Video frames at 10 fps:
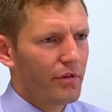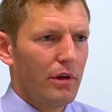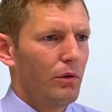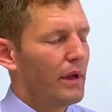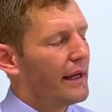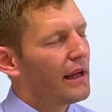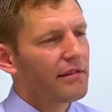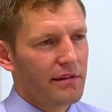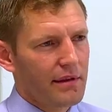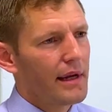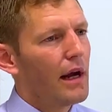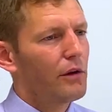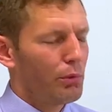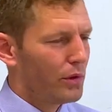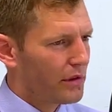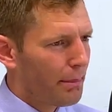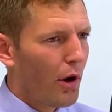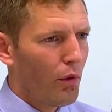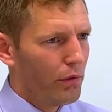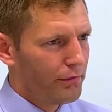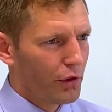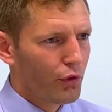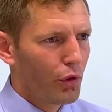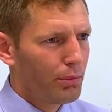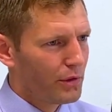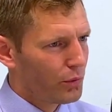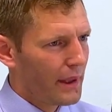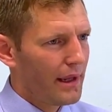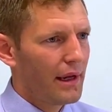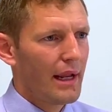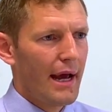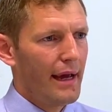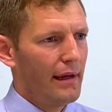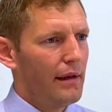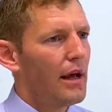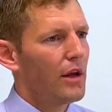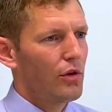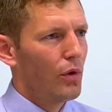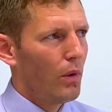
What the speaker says: Absolutely. And that's, I suppose, the power of the group as well. Yeah. And,